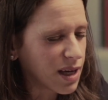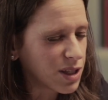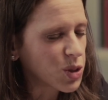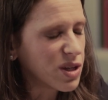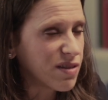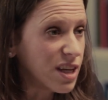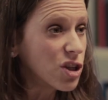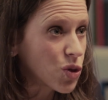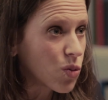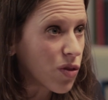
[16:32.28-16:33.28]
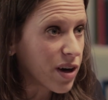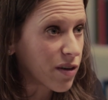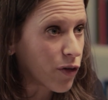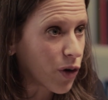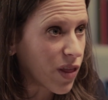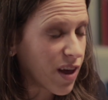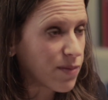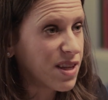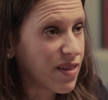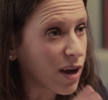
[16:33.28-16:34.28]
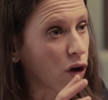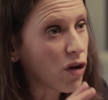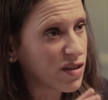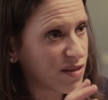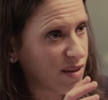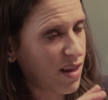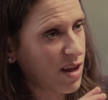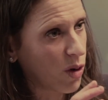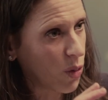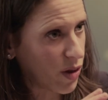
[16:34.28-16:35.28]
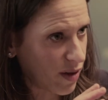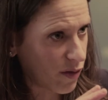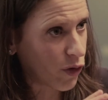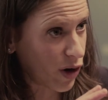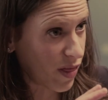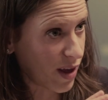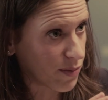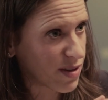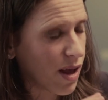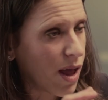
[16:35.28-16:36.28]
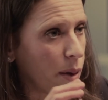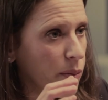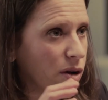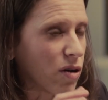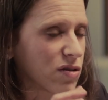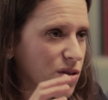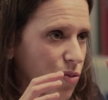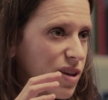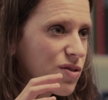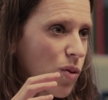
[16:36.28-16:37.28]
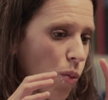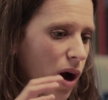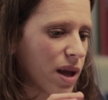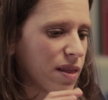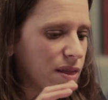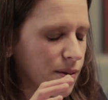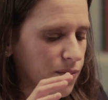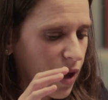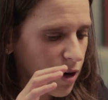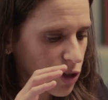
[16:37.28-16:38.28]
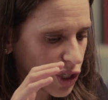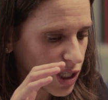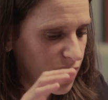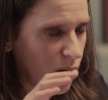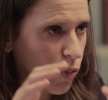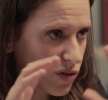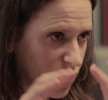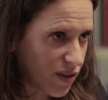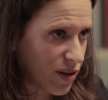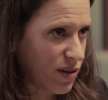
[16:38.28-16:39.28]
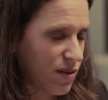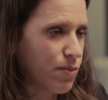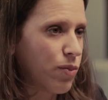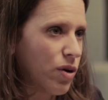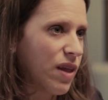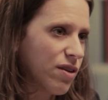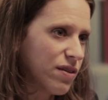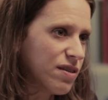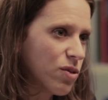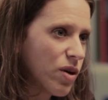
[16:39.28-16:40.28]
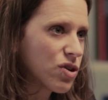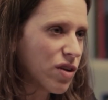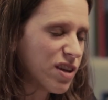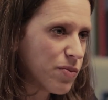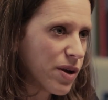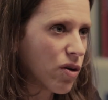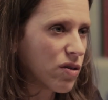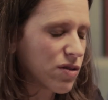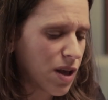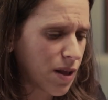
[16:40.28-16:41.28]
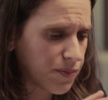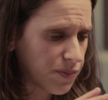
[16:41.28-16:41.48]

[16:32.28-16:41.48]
countries issue their foreign debts, in the clauses that they include in their foreign debts. Because the reason why Argentina was under, put under this situation is because